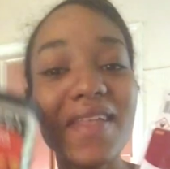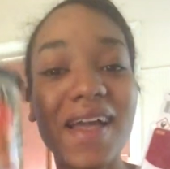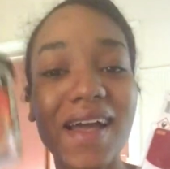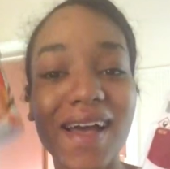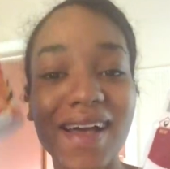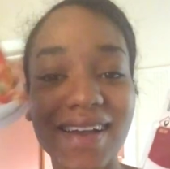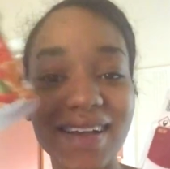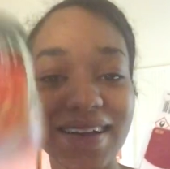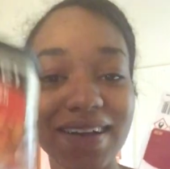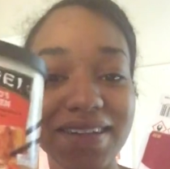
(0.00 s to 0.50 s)

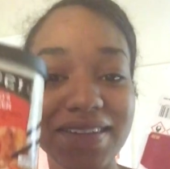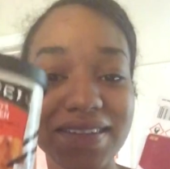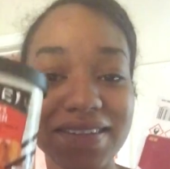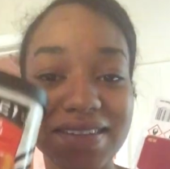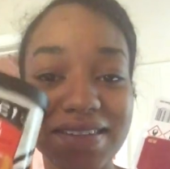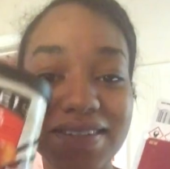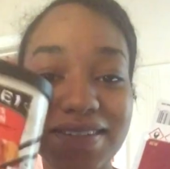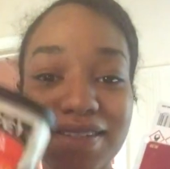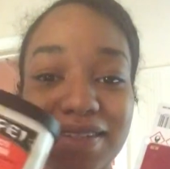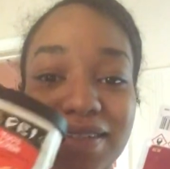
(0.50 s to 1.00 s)
I got
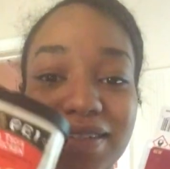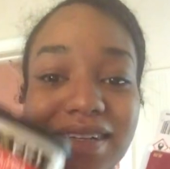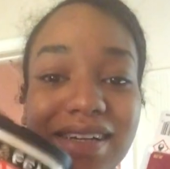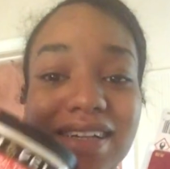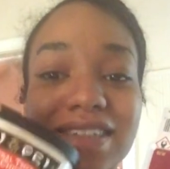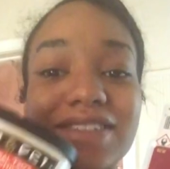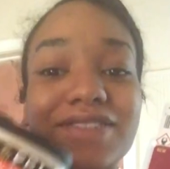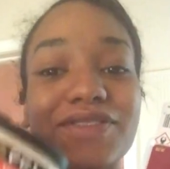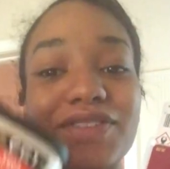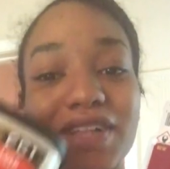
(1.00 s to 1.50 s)
this
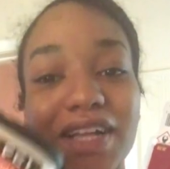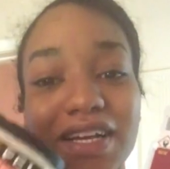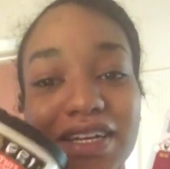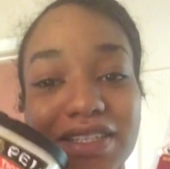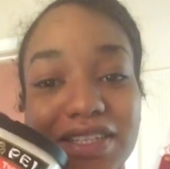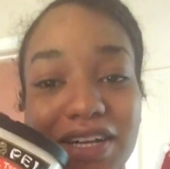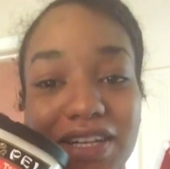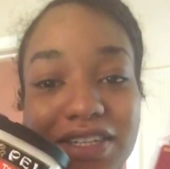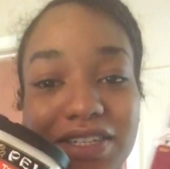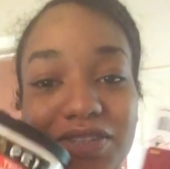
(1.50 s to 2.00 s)
for like a
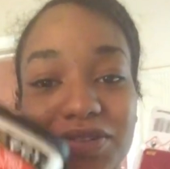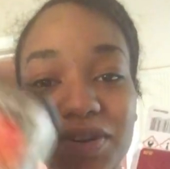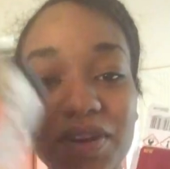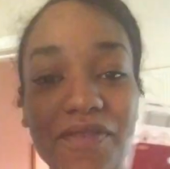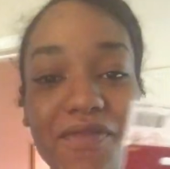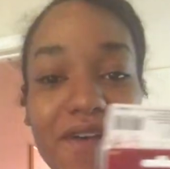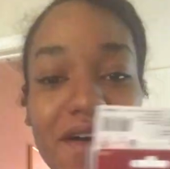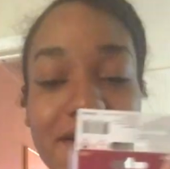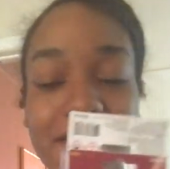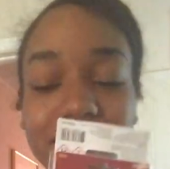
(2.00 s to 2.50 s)
dollar
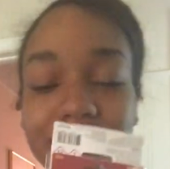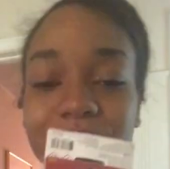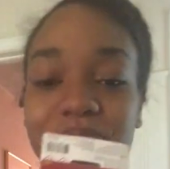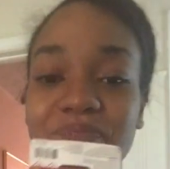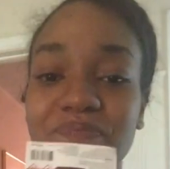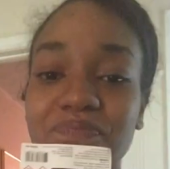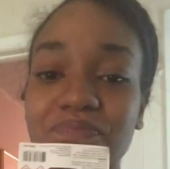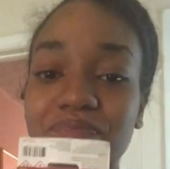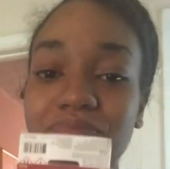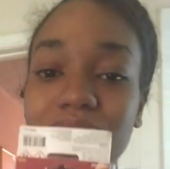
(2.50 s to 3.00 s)
twenty-five.
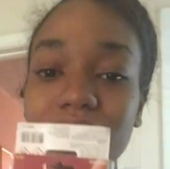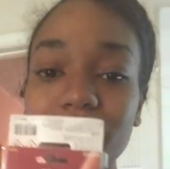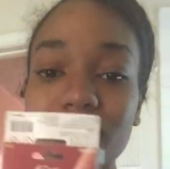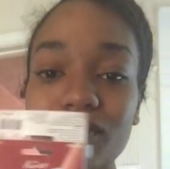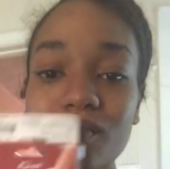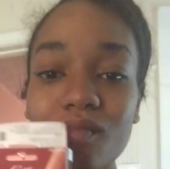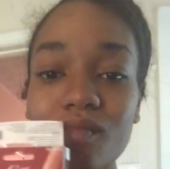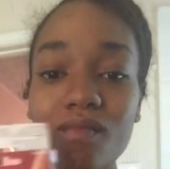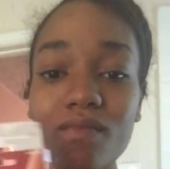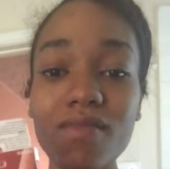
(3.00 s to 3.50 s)

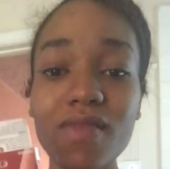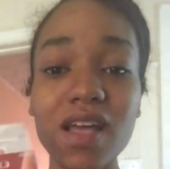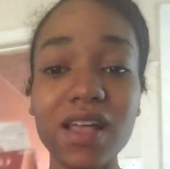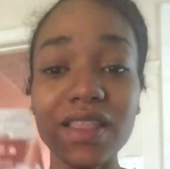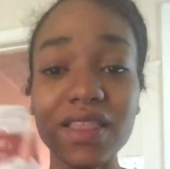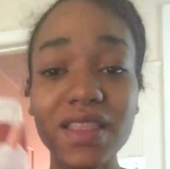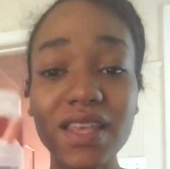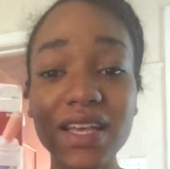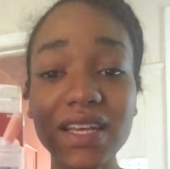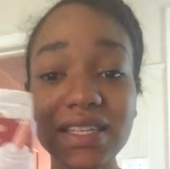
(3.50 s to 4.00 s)

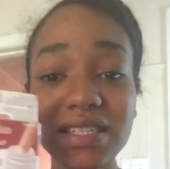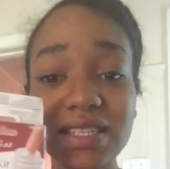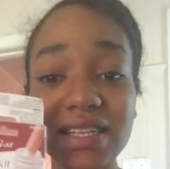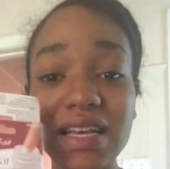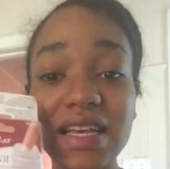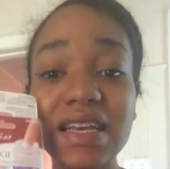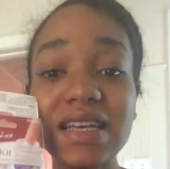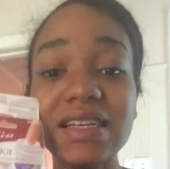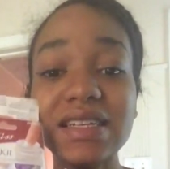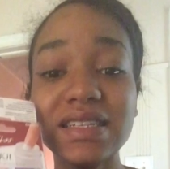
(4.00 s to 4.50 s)
This
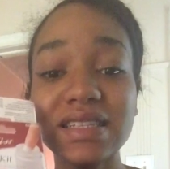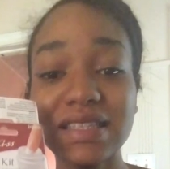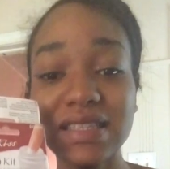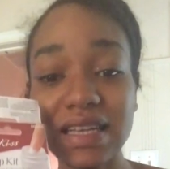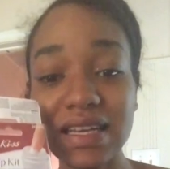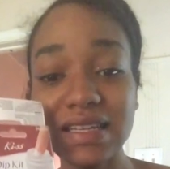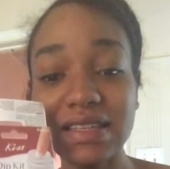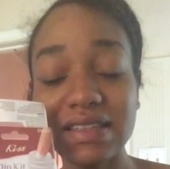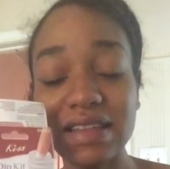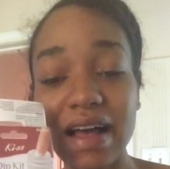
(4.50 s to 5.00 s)

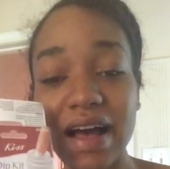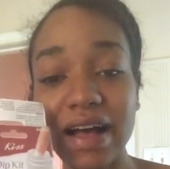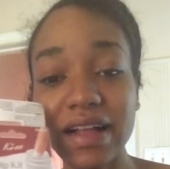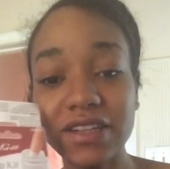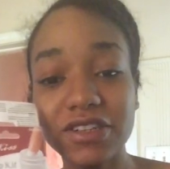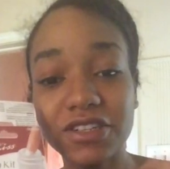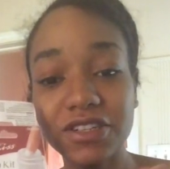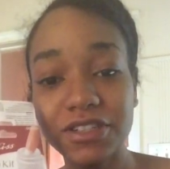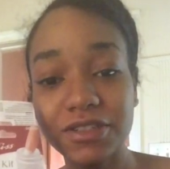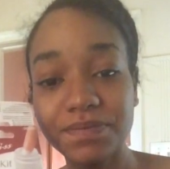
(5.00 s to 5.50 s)
six
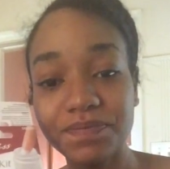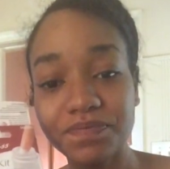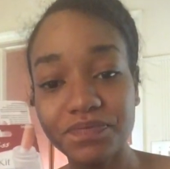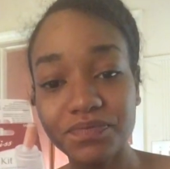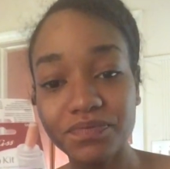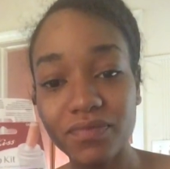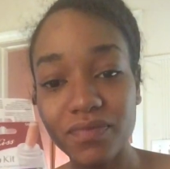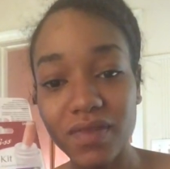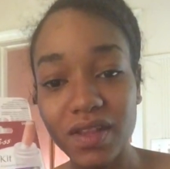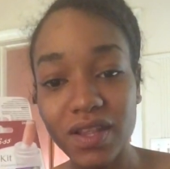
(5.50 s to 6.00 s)
dollars.
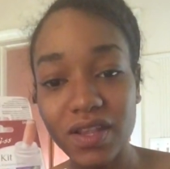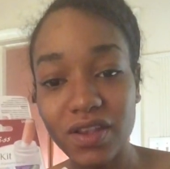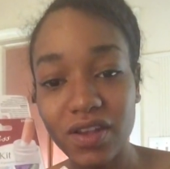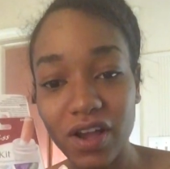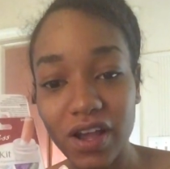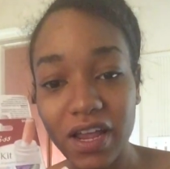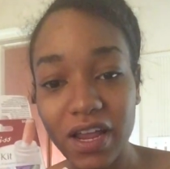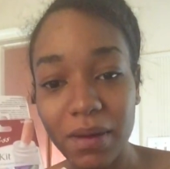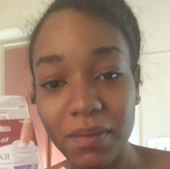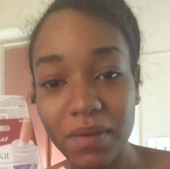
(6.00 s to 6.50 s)
Y'all
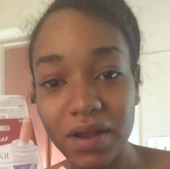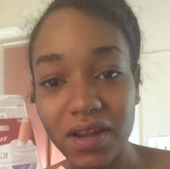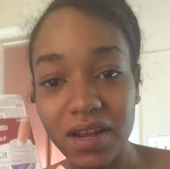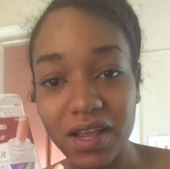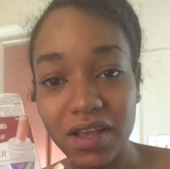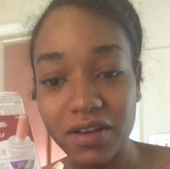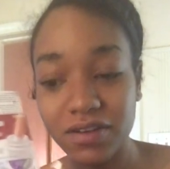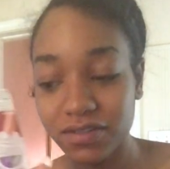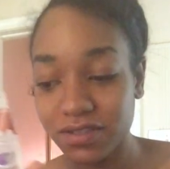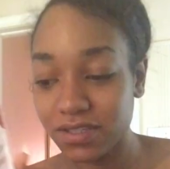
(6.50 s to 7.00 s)
hear my
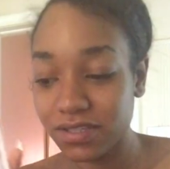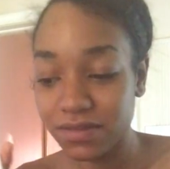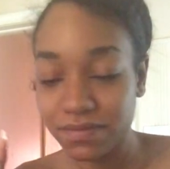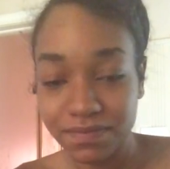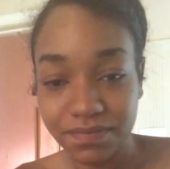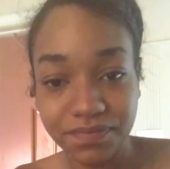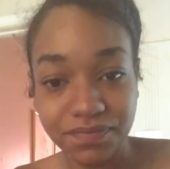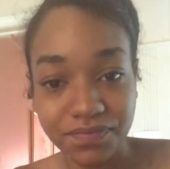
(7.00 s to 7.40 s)
nails.